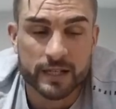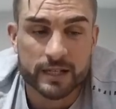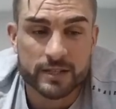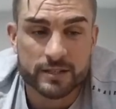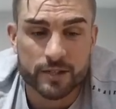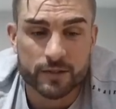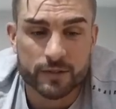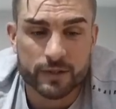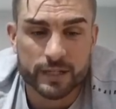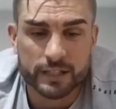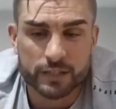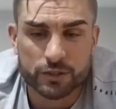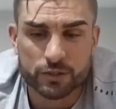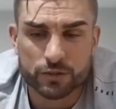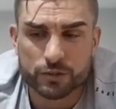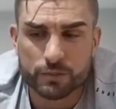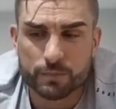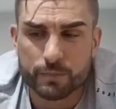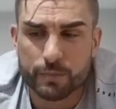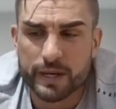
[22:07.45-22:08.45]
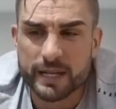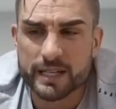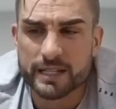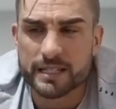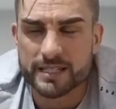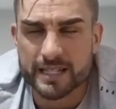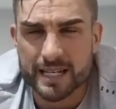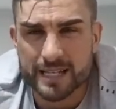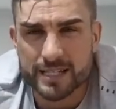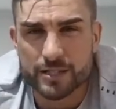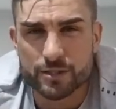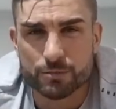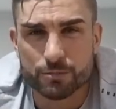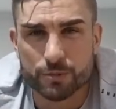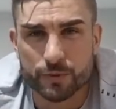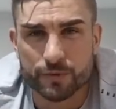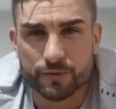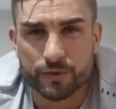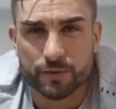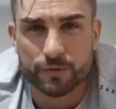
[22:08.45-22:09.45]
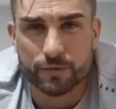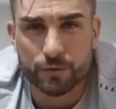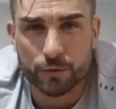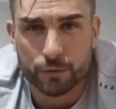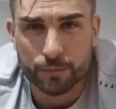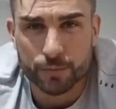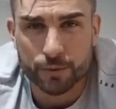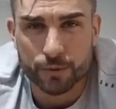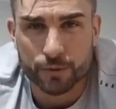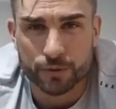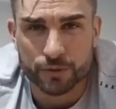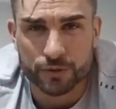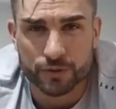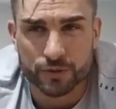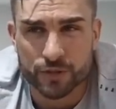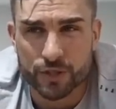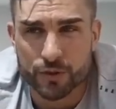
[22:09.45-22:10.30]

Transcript: So it's just being sensible with your food portions.